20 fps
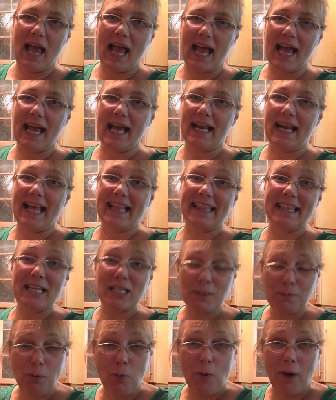And at
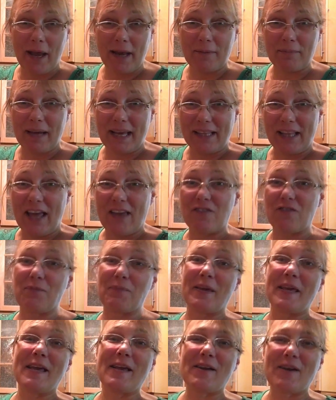this point in my life,
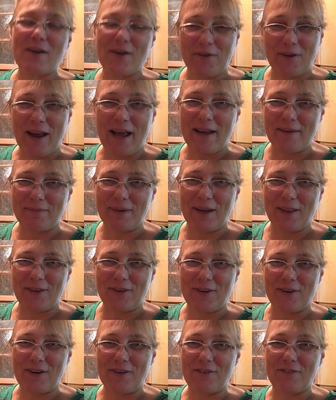being a
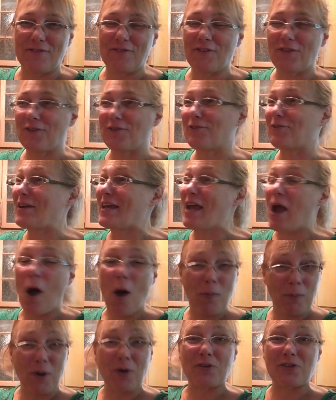grandmother of 3,
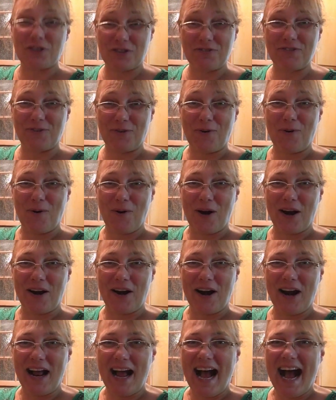almost 4,